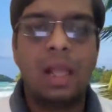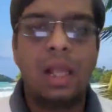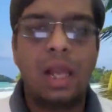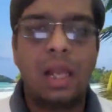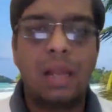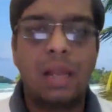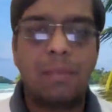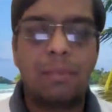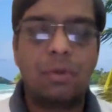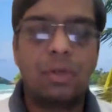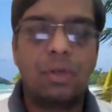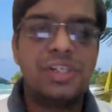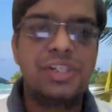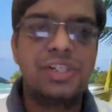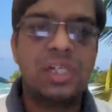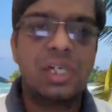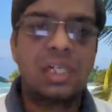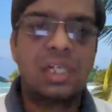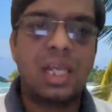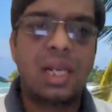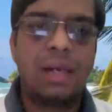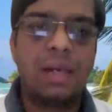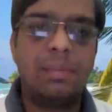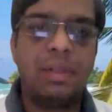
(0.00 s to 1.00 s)

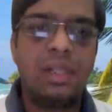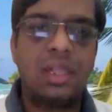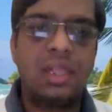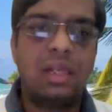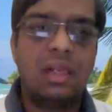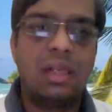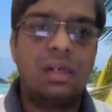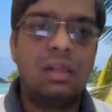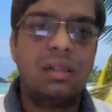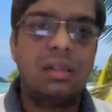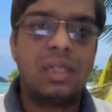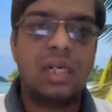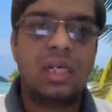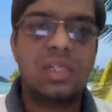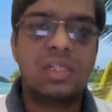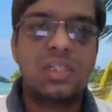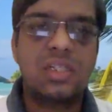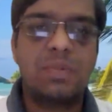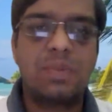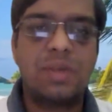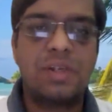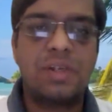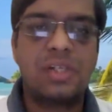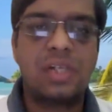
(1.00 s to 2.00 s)
Hypotension can be there, that is
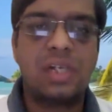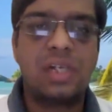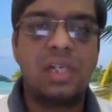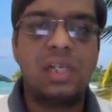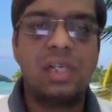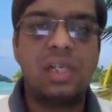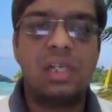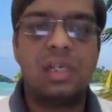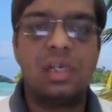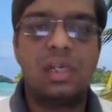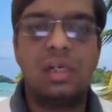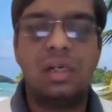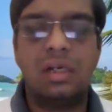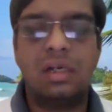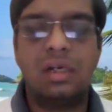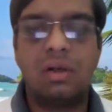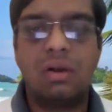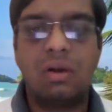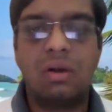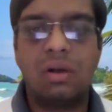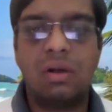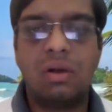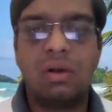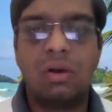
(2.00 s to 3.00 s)
especially
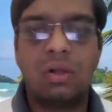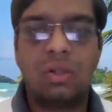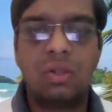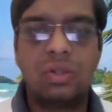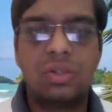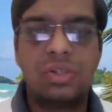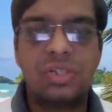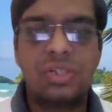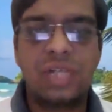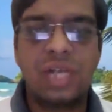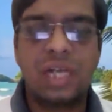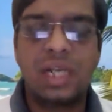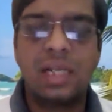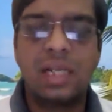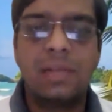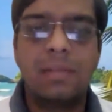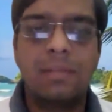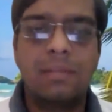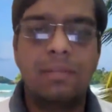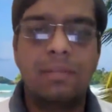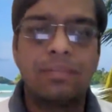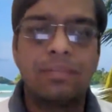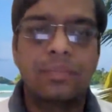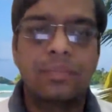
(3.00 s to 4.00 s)
orthostatic.
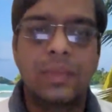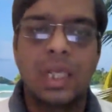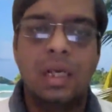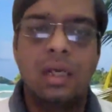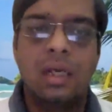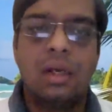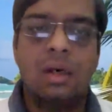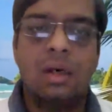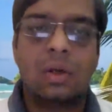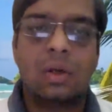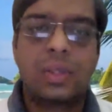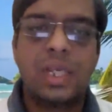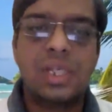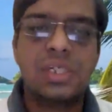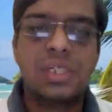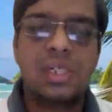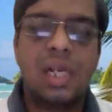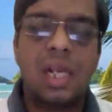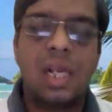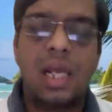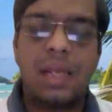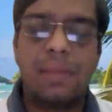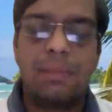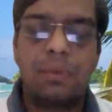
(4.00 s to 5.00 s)

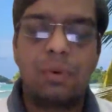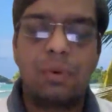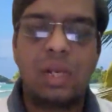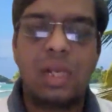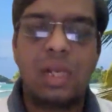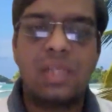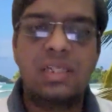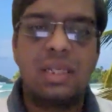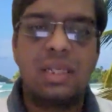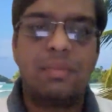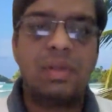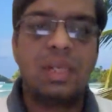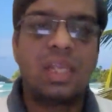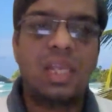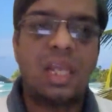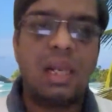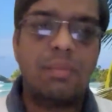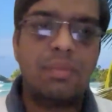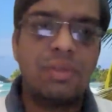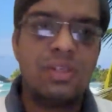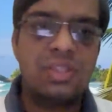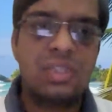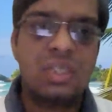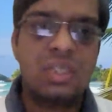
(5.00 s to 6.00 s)
Occasional hypoglycemia
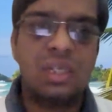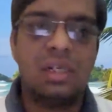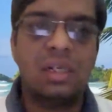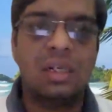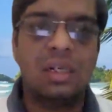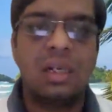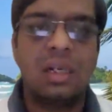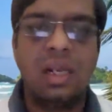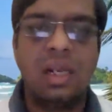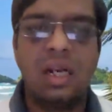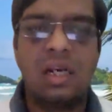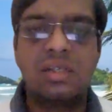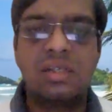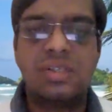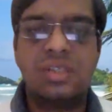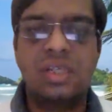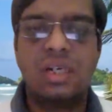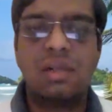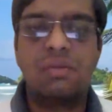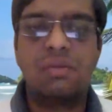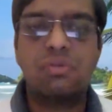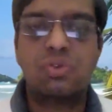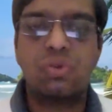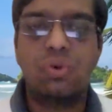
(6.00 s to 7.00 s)
can be seen, and
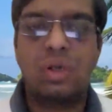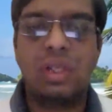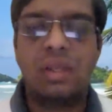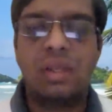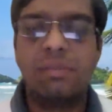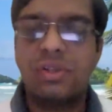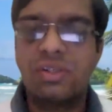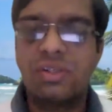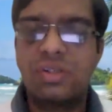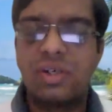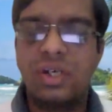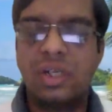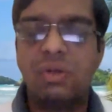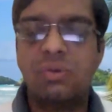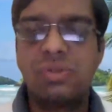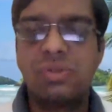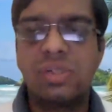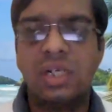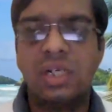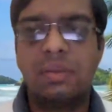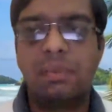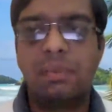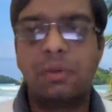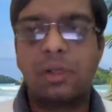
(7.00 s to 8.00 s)
serum sodium is
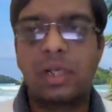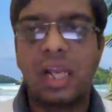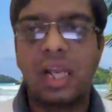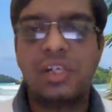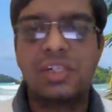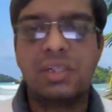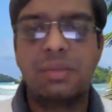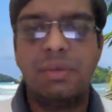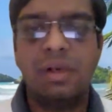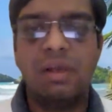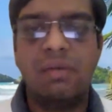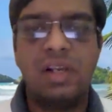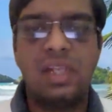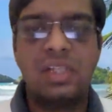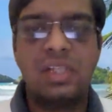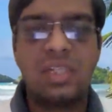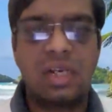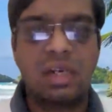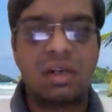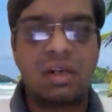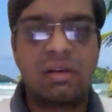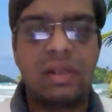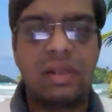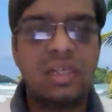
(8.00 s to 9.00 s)
reduced and potassium level is
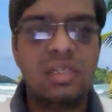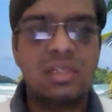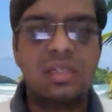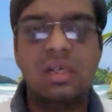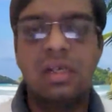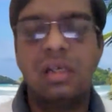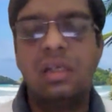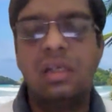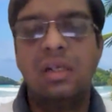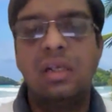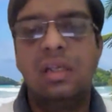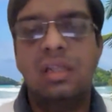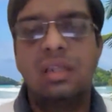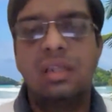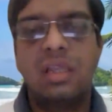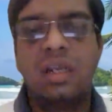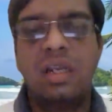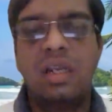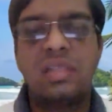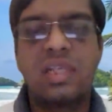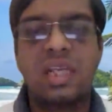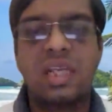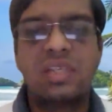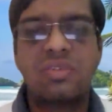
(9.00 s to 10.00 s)
increased.
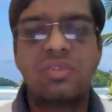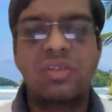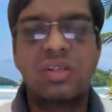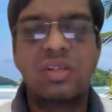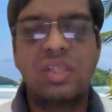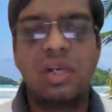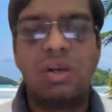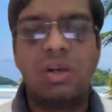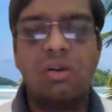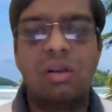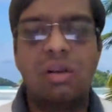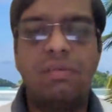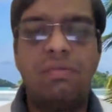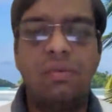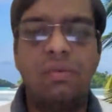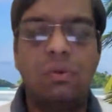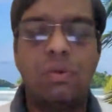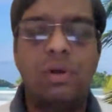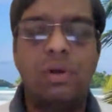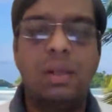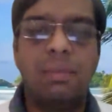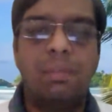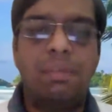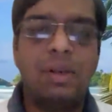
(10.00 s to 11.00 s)
There is extracellular
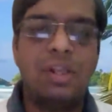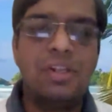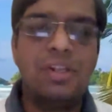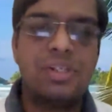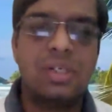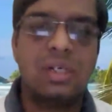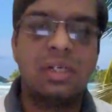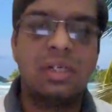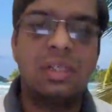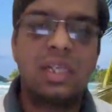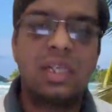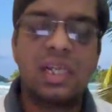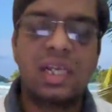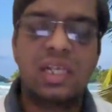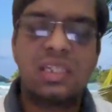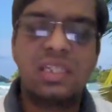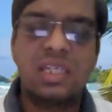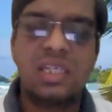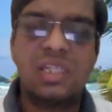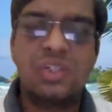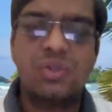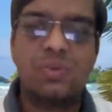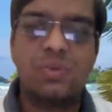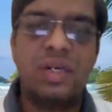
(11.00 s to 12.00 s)
fluid depletion that
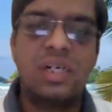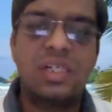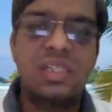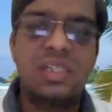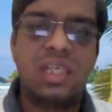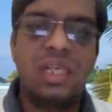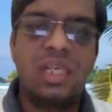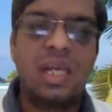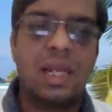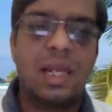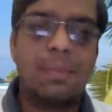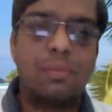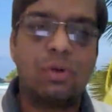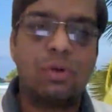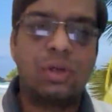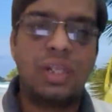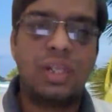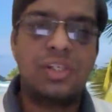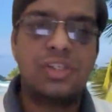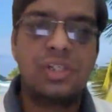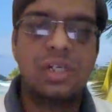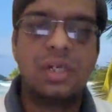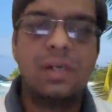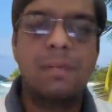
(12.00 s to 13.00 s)
accentuates the
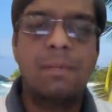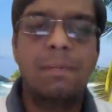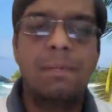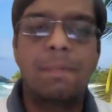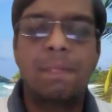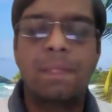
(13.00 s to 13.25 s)
hypotension.